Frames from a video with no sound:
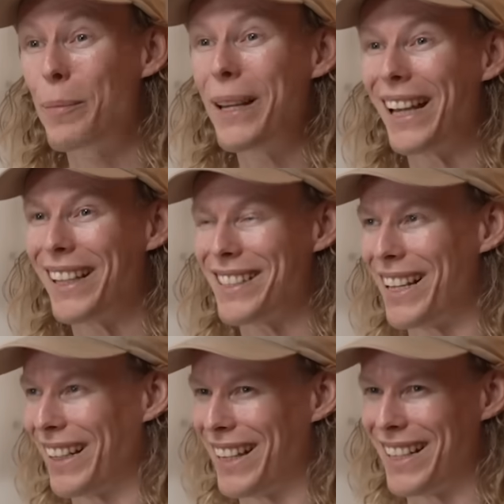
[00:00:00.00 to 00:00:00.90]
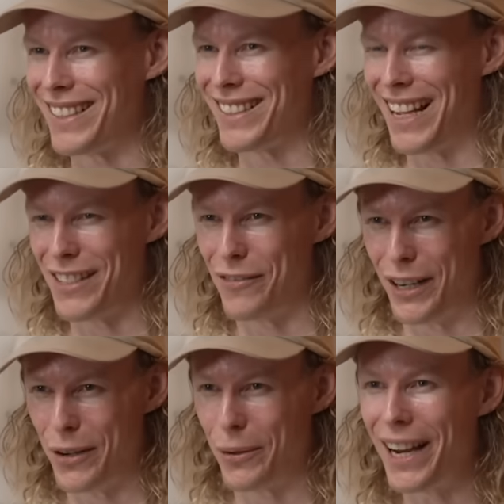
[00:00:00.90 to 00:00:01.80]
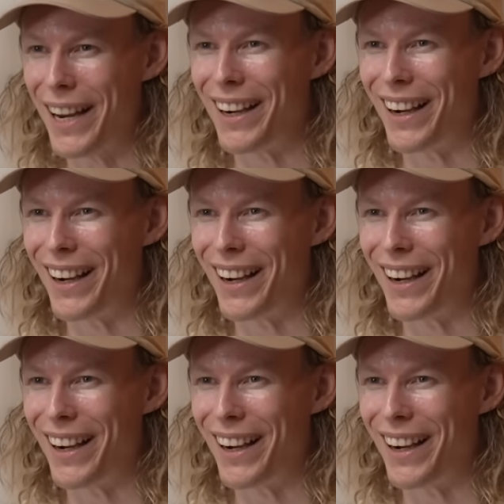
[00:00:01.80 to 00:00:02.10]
me at least, like that's very okay.